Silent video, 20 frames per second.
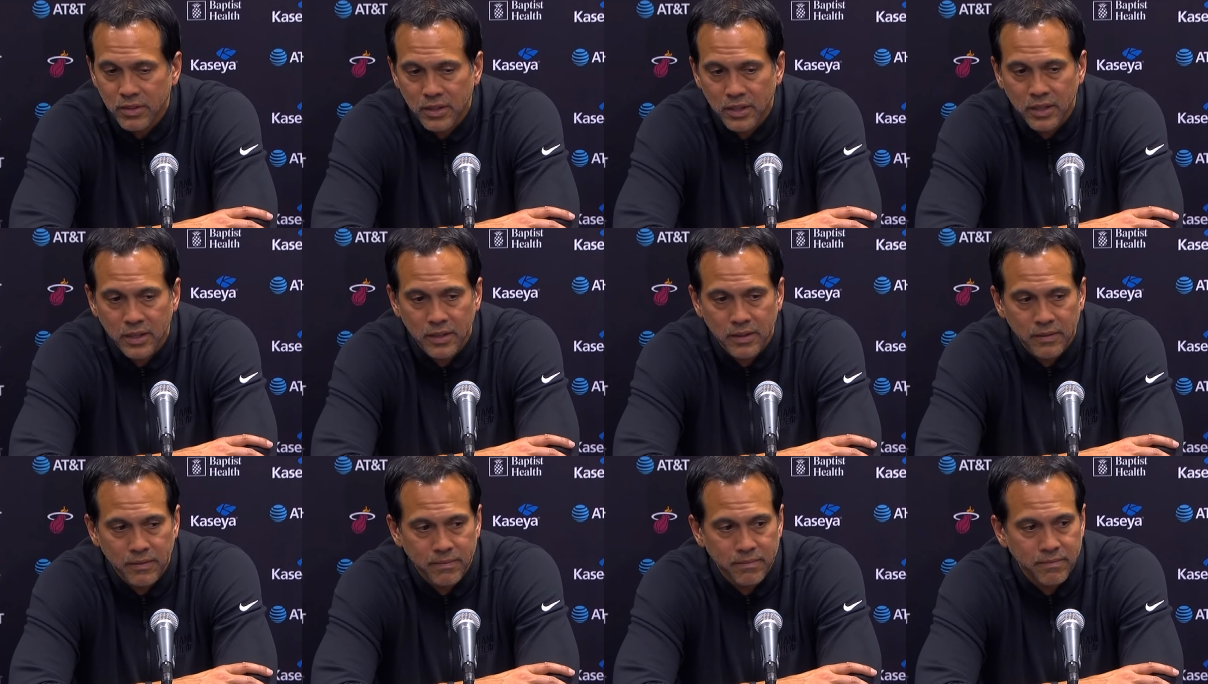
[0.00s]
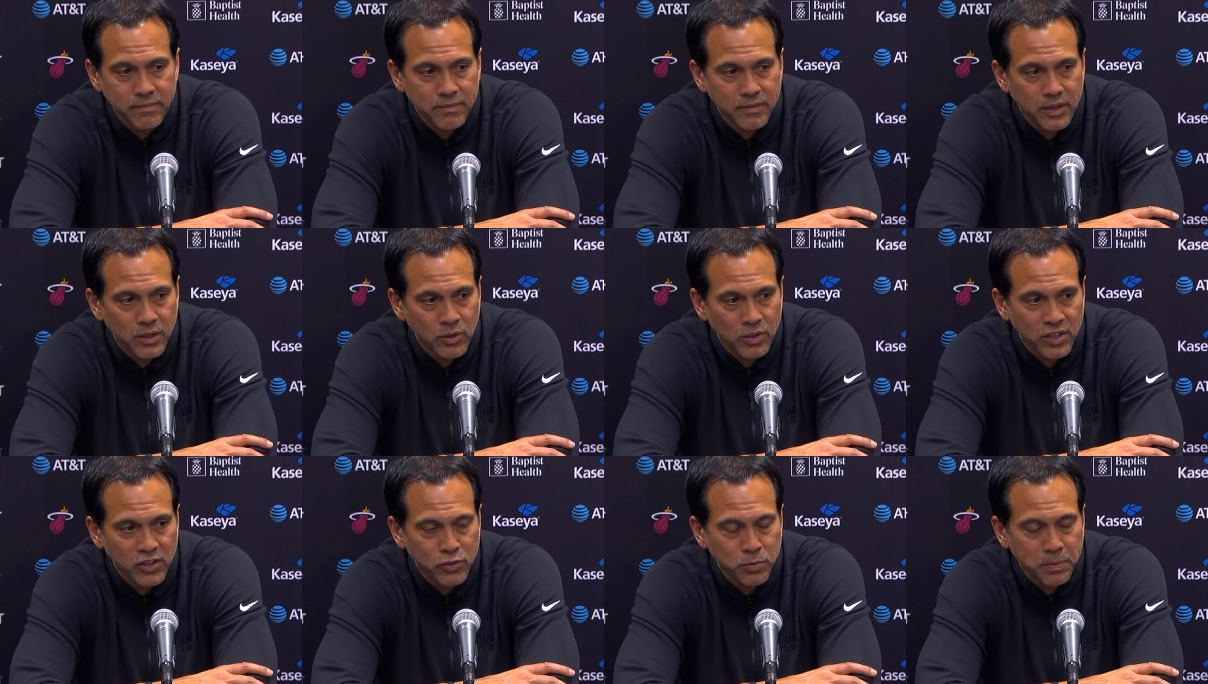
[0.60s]
It
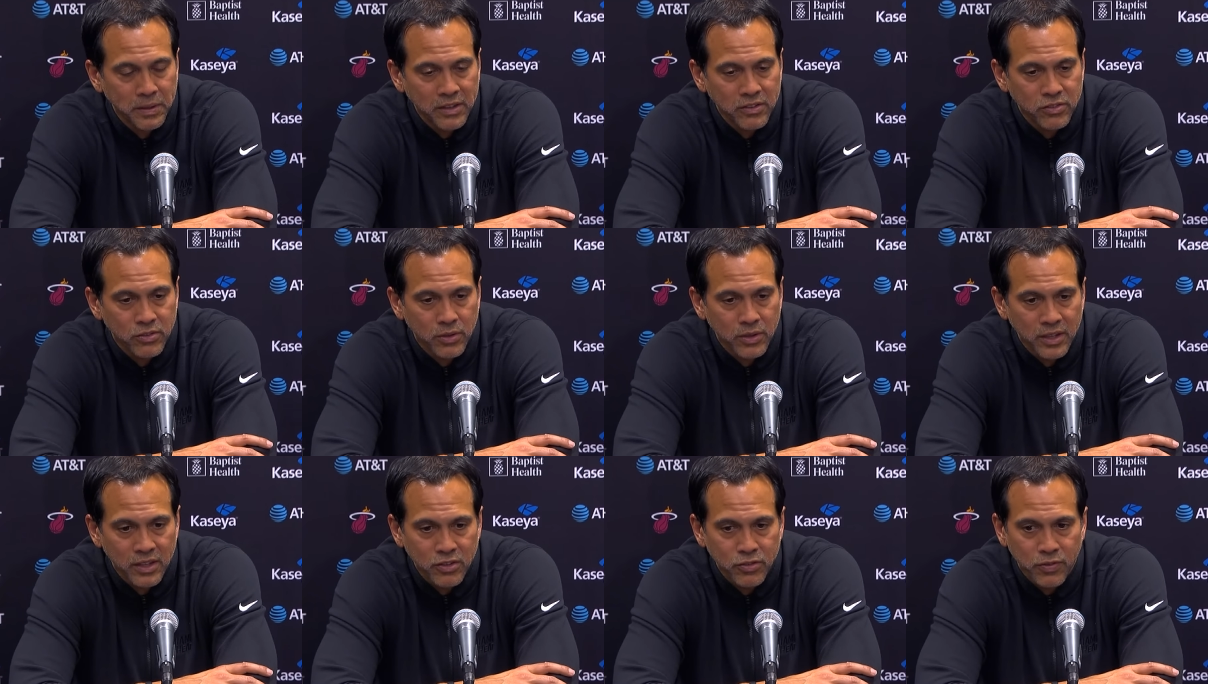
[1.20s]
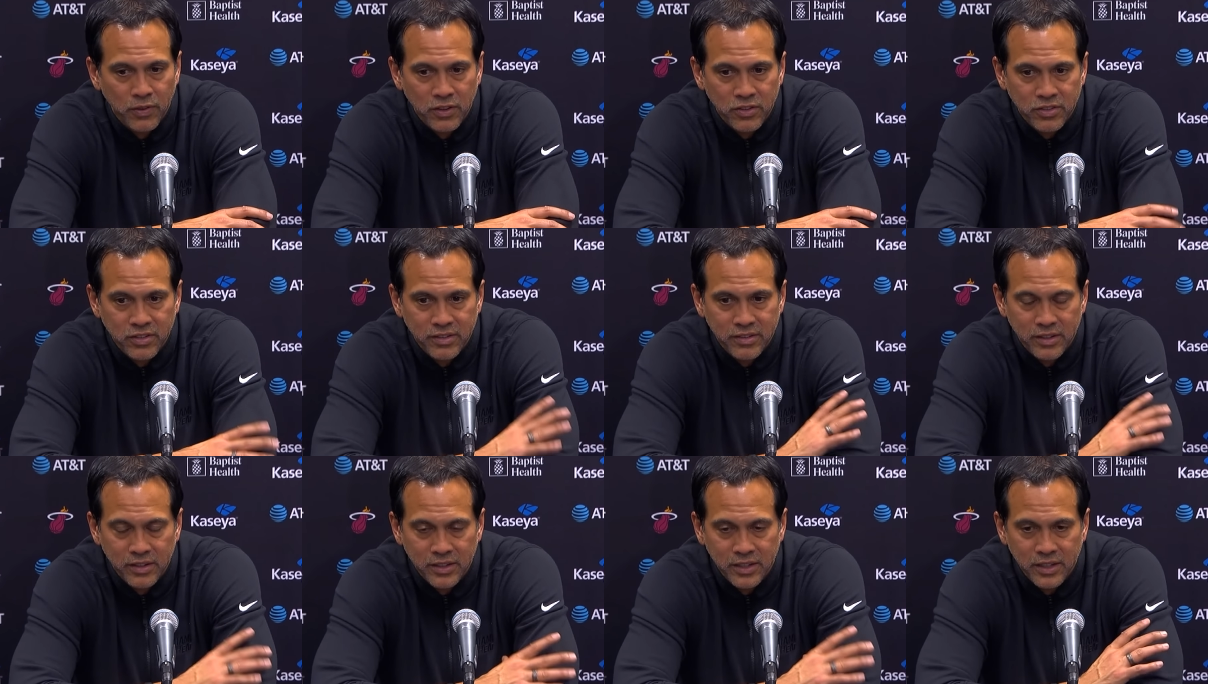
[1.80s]
really speaks to his
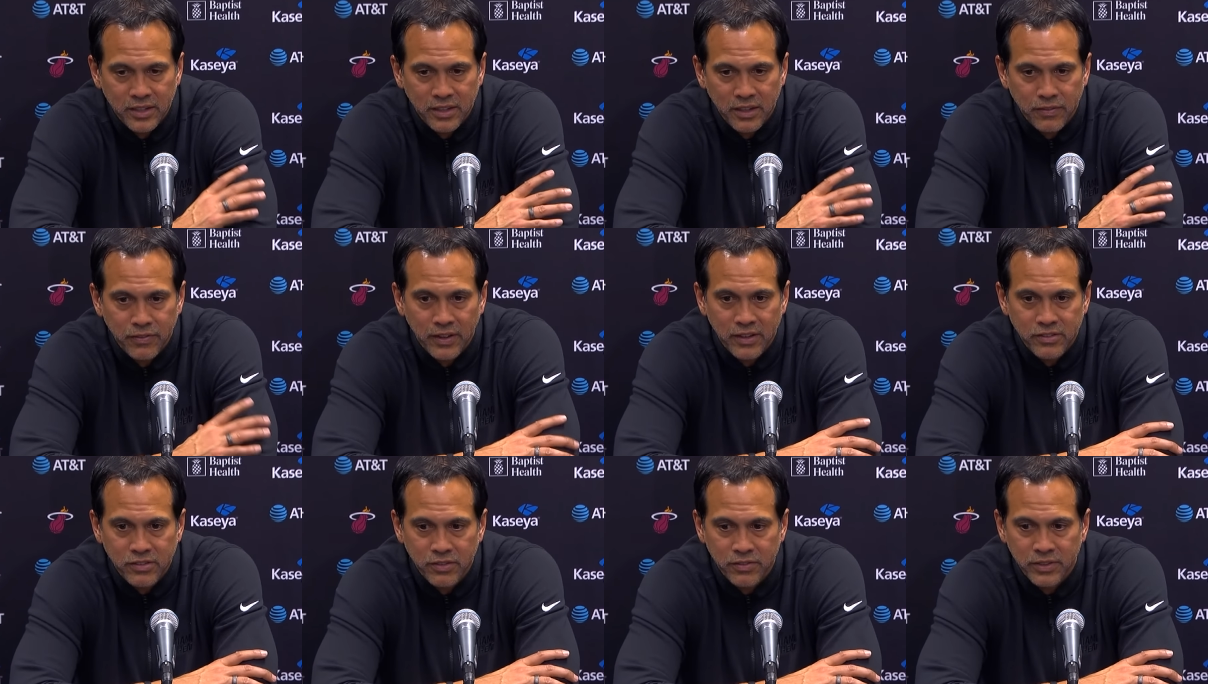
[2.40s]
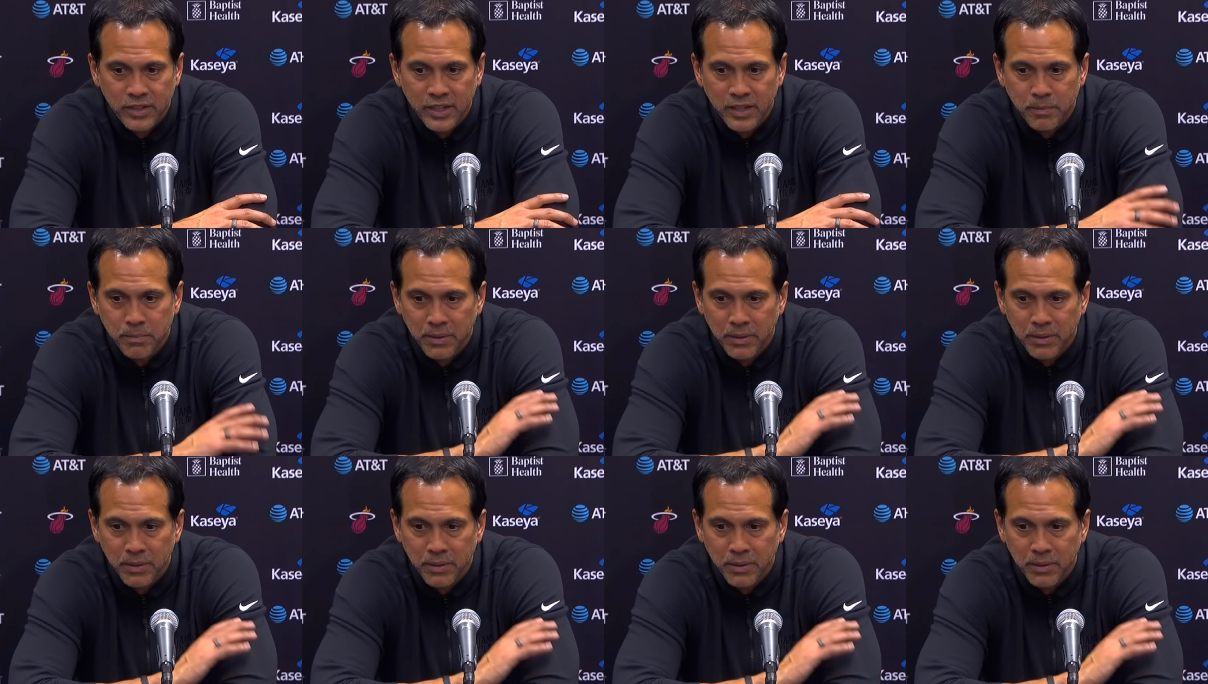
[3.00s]
versatility defensively.